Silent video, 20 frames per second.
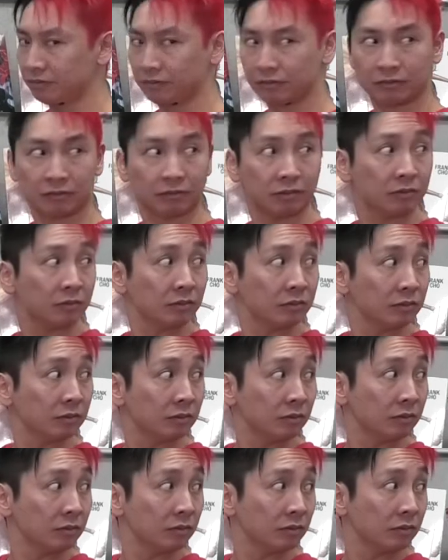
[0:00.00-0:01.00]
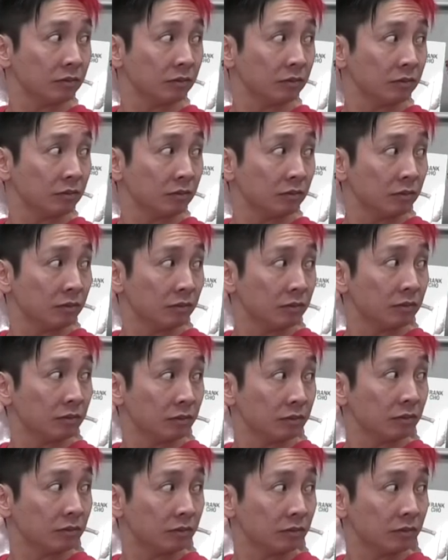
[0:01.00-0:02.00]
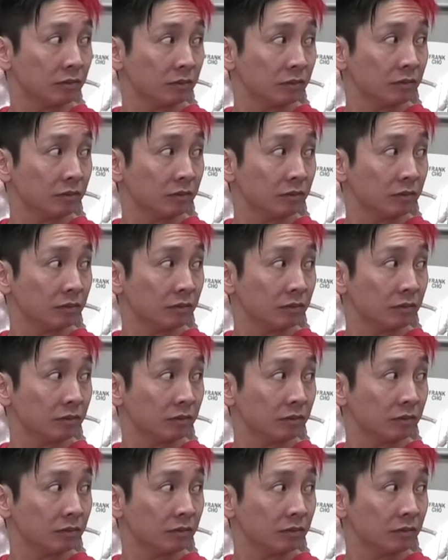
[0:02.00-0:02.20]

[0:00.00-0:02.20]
(not speaking)